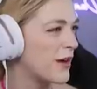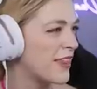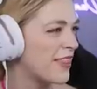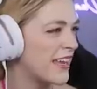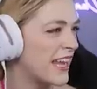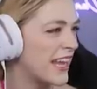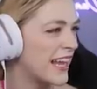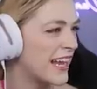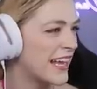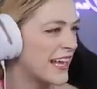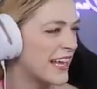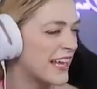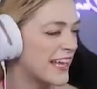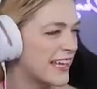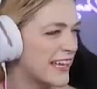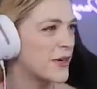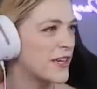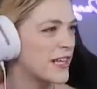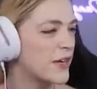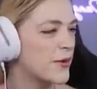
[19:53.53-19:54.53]
with
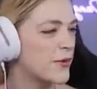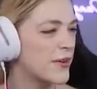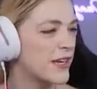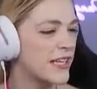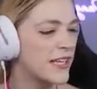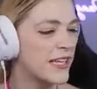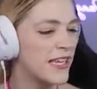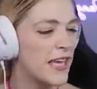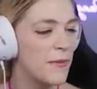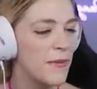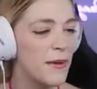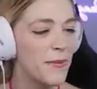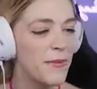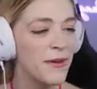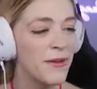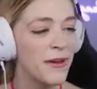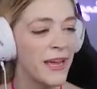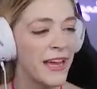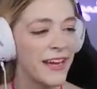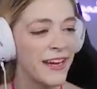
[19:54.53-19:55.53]
Hannah pretty quickly.
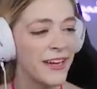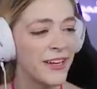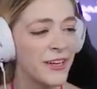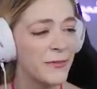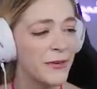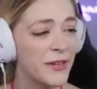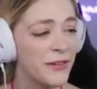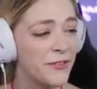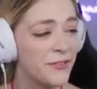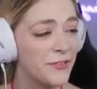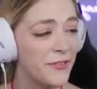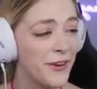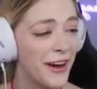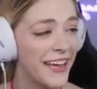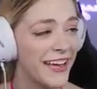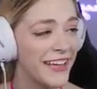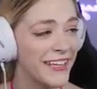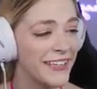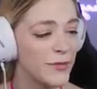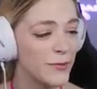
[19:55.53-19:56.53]
Maybe Hannah could be a
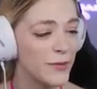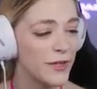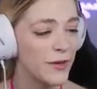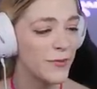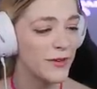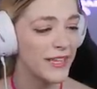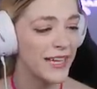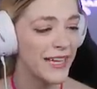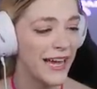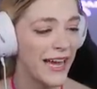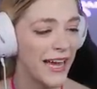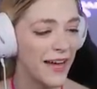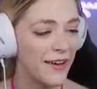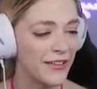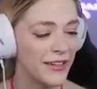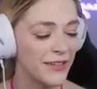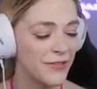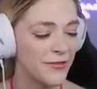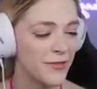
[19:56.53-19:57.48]
friend. We don't really have any